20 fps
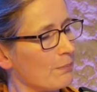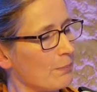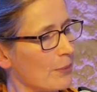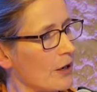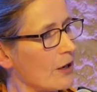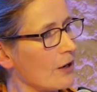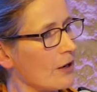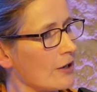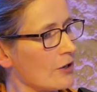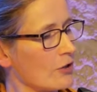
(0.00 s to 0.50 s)

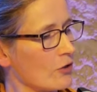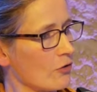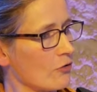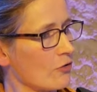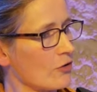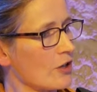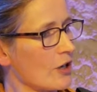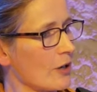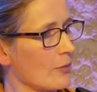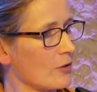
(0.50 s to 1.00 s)
behind
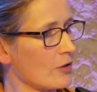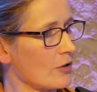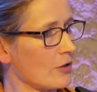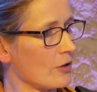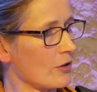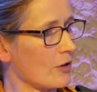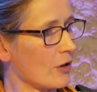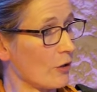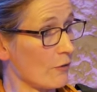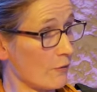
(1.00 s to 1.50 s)

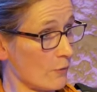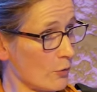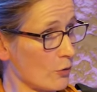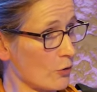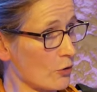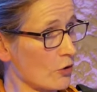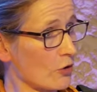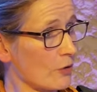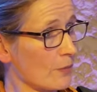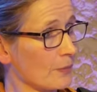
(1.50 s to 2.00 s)
contraception of
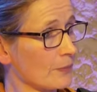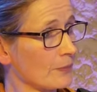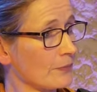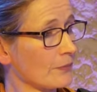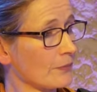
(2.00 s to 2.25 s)
abortion.